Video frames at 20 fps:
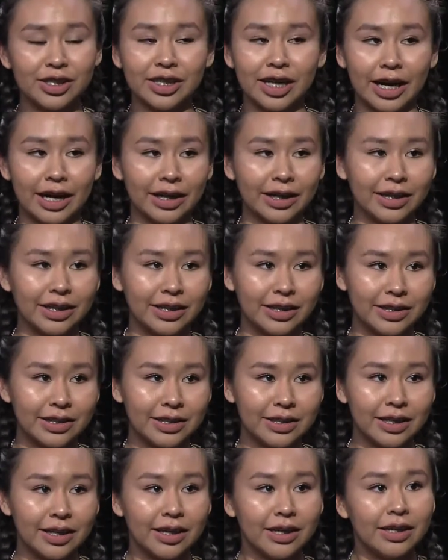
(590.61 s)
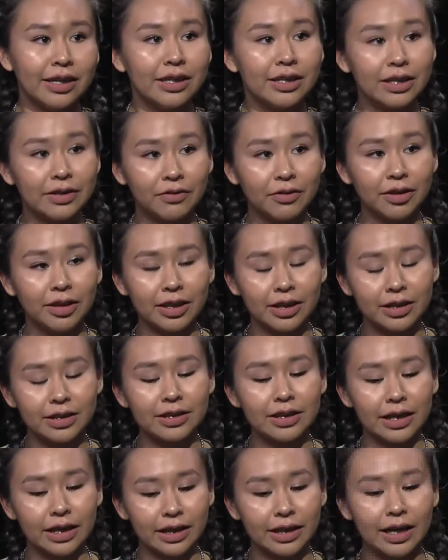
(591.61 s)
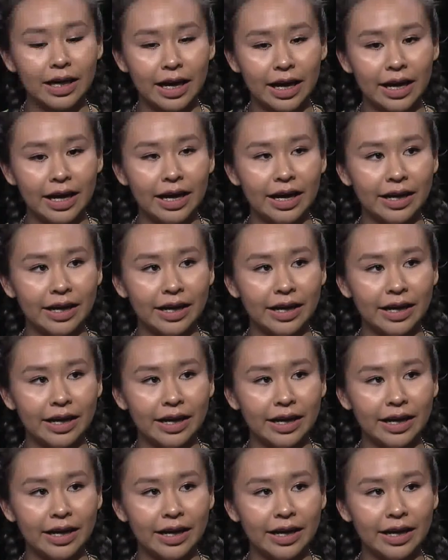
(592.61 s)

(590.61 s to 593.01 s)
jackets, different things like that.